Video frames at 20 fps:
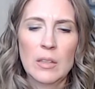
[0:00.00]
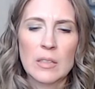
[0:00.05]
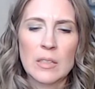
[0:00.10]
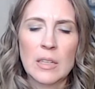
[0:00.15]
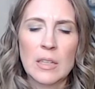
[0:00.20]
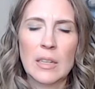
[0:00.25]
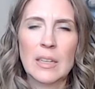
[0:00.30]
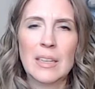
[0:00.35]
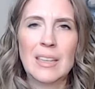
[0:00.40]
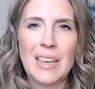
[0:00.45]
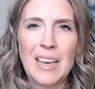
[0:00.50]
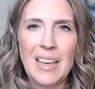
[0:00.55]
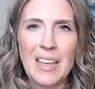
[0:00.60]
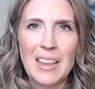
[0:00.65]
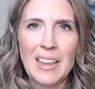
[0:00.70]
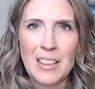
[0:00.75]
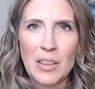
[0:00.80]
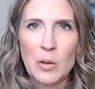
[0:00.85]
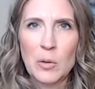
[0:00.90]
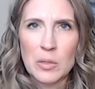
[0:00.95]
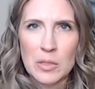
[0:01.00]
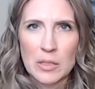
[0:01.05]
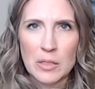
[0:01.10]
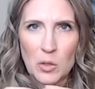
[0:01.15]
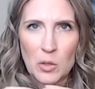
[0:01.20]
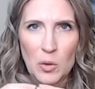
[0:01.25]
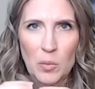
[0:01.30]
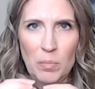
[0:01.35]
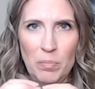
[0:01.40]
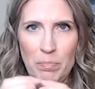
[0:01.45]
to get those
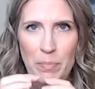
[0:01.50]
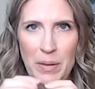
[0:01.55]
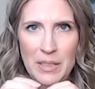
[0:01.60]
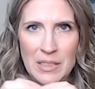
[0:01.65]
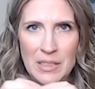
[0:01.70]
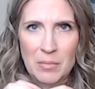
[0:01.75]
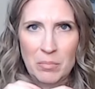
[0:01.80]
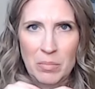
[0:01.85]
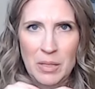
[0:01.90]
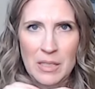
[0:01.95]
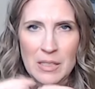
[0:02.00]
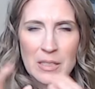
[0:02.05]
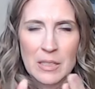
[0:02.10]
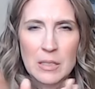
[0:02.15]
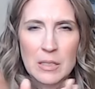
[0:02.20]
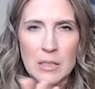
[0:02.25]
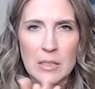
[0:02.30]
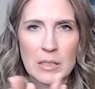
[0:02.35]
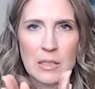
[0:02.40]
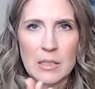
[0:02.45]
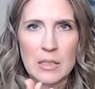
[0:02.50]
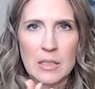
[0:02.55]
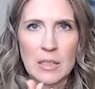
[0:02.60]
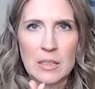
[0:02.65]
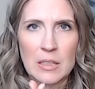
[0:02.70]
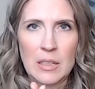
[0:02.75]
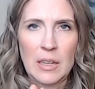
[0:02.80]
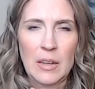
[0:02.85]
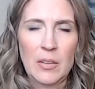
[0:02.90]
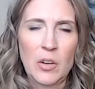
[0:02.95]
little bits and pieces to stick
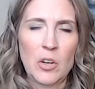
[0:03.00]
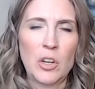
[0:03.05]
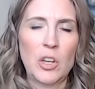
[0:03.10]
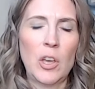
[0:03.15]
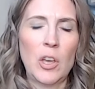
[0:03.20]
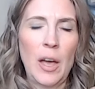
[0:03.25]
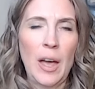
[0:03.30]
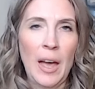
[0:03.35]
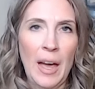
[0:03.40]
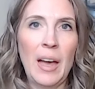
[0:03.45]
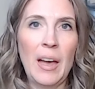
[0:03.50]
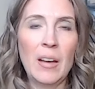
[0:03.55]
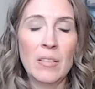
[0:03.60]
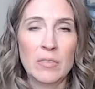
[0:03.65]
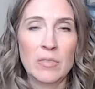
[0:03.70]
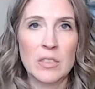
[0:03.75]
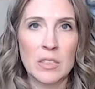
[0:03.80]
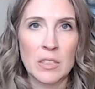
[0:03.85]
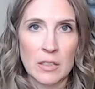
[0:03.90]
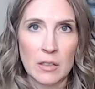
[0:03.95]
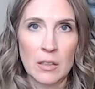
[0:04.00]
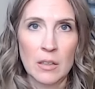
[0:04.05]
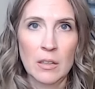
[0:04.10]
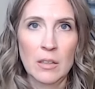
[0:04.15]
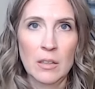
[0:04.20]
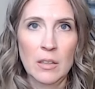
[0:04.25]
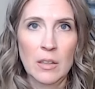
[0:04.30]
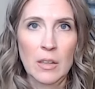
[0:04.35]
together, you have to